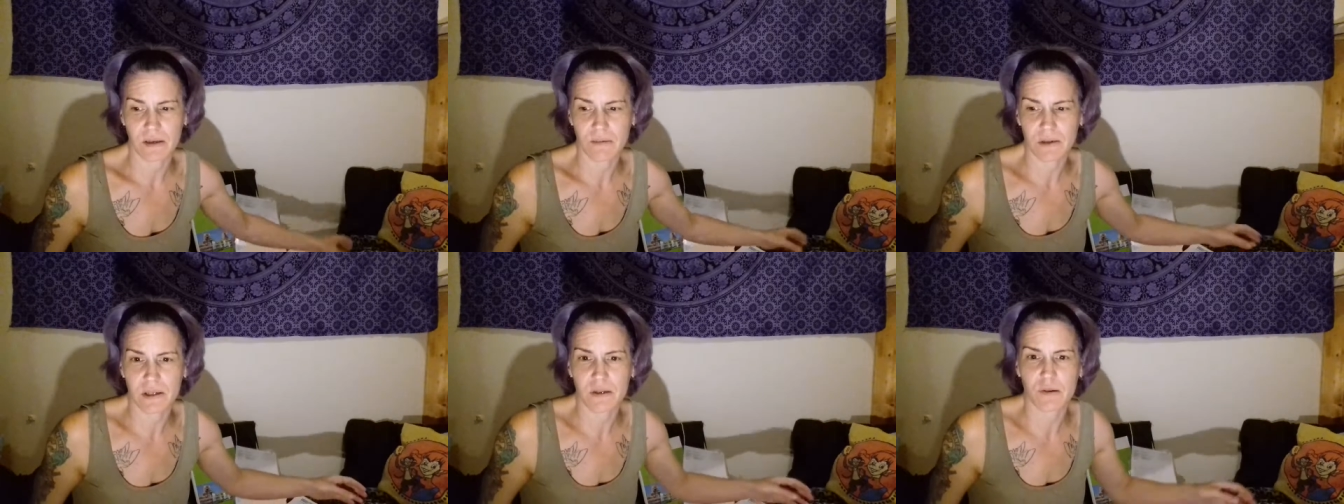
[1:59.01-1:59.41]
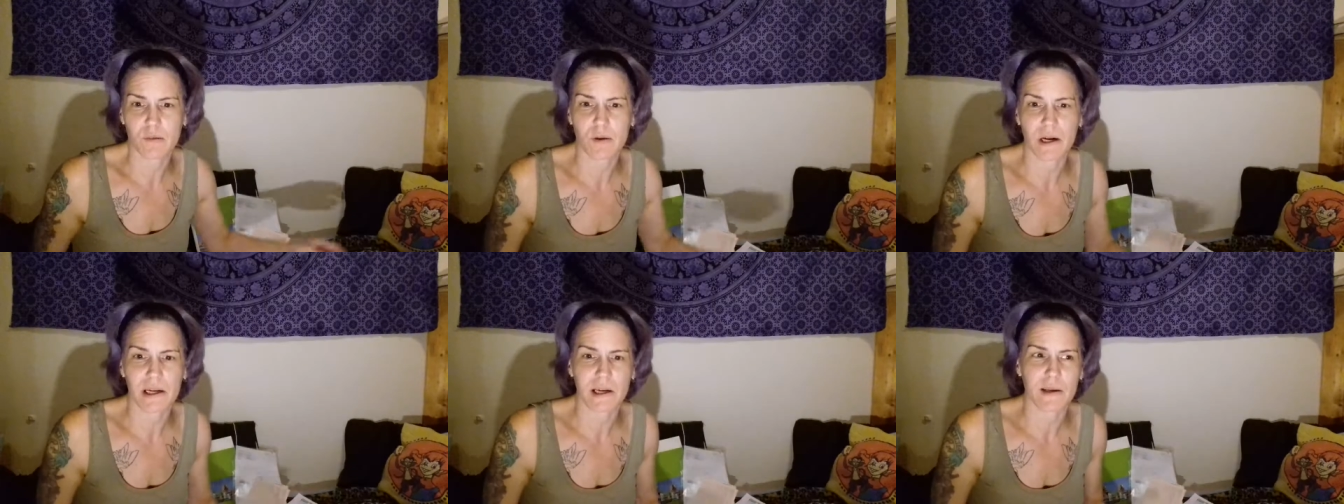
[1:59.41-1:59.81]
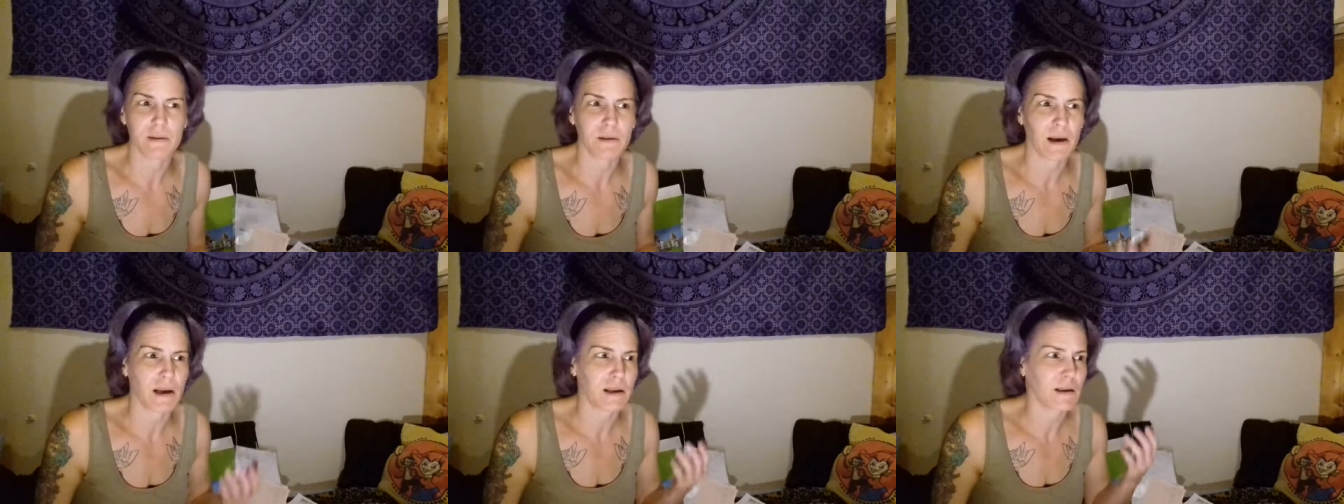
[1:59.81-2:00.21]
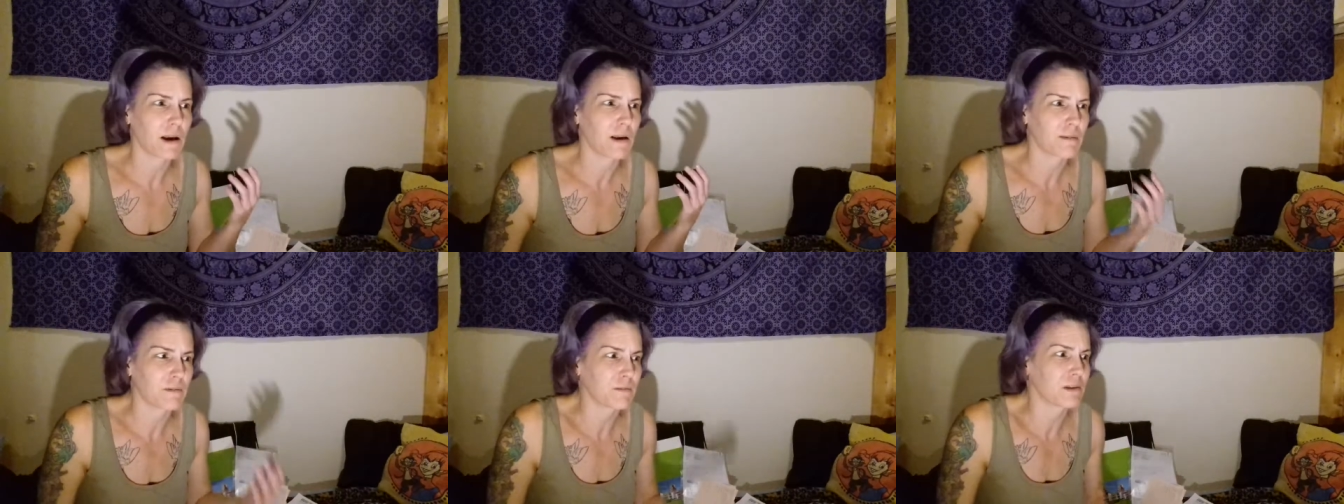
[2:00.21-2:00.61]
I want to know why
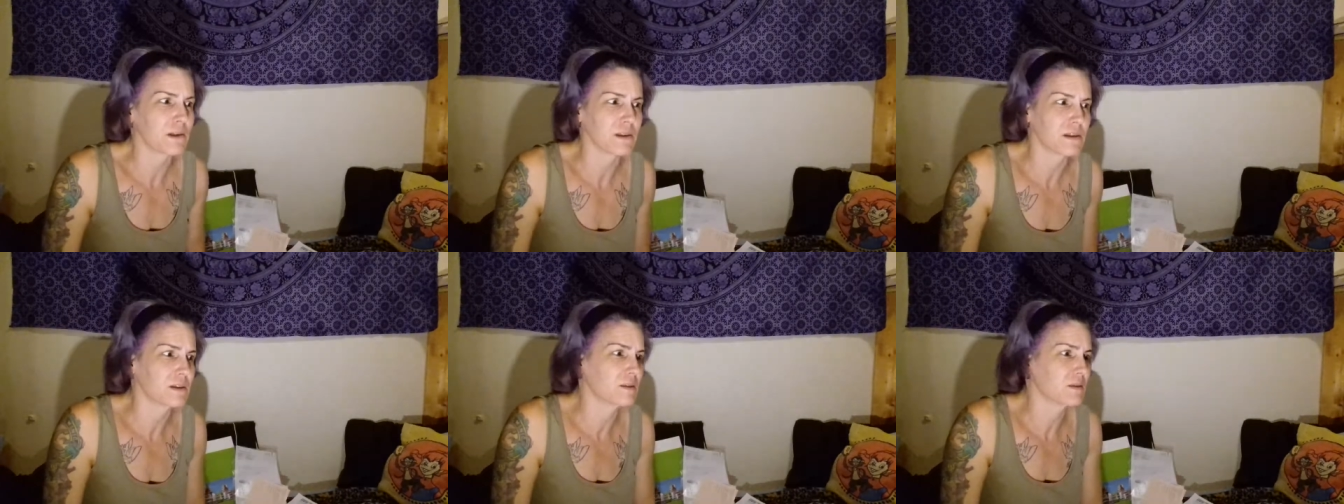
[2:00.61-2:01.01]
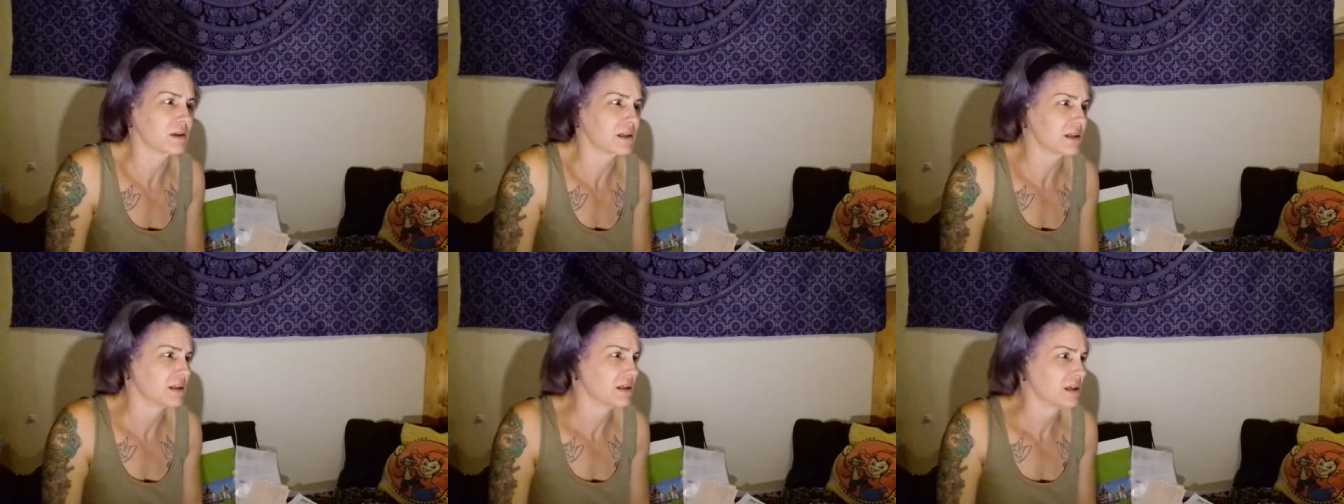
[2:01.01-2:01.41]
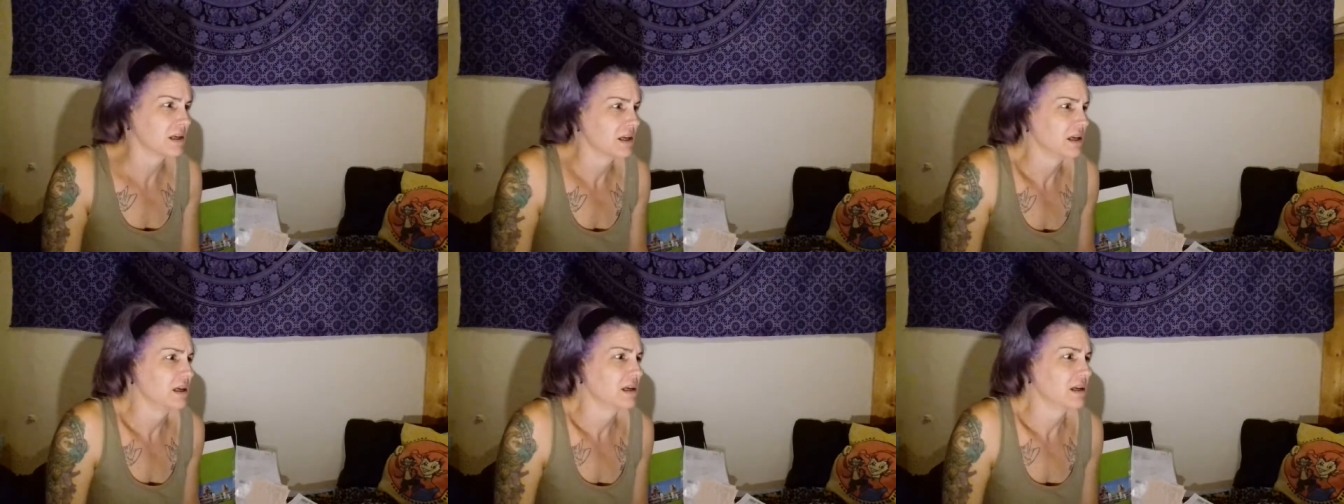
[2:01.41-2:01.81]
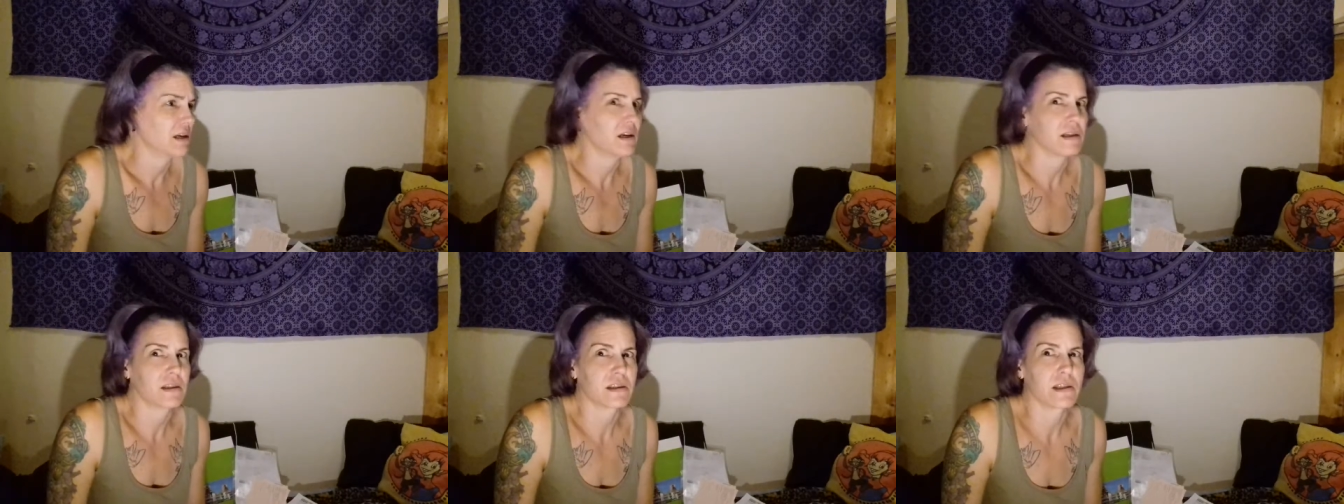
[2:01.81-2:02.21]
I feel this way.
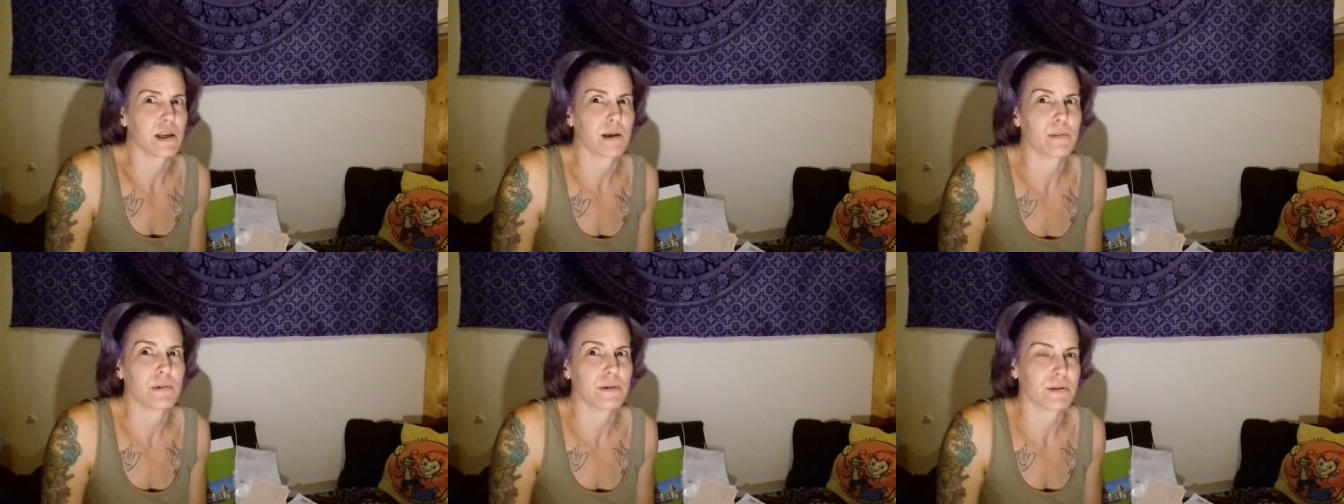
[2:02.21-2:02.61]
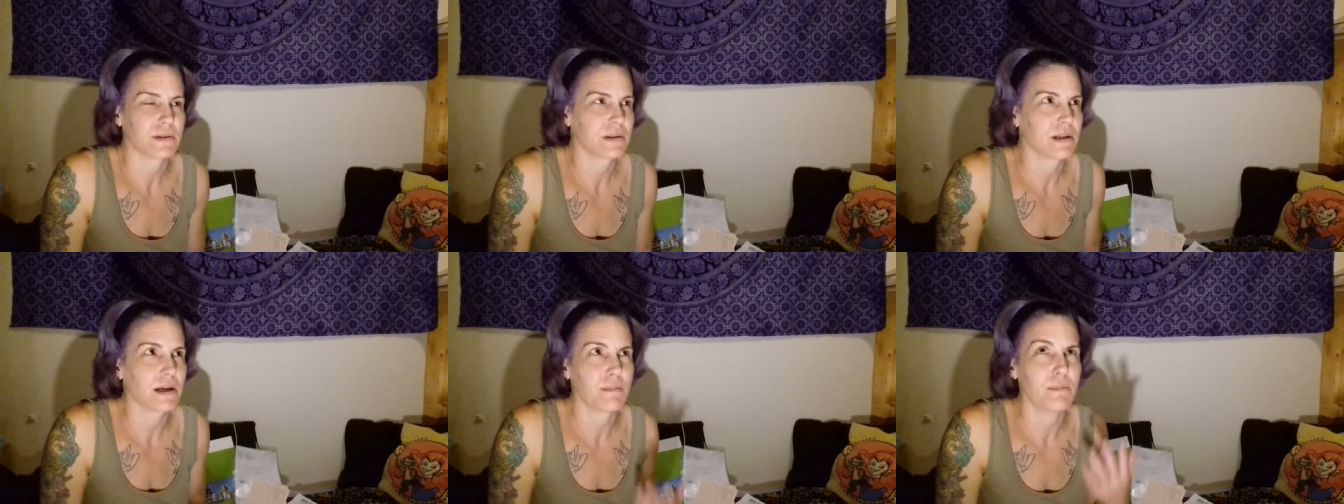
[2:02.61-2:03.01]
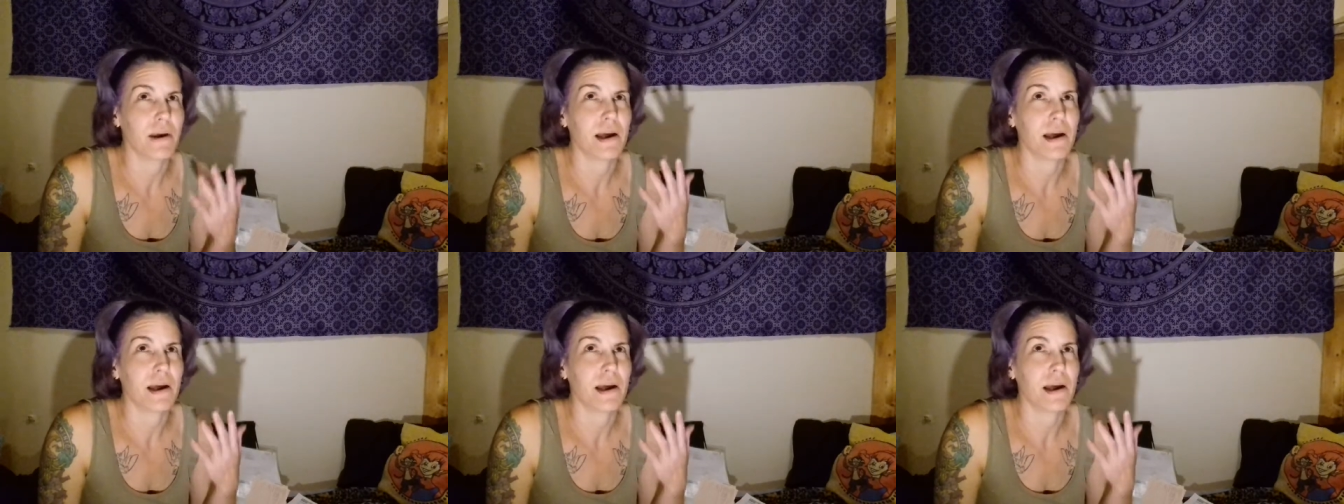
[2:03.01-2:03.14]
Unstable, not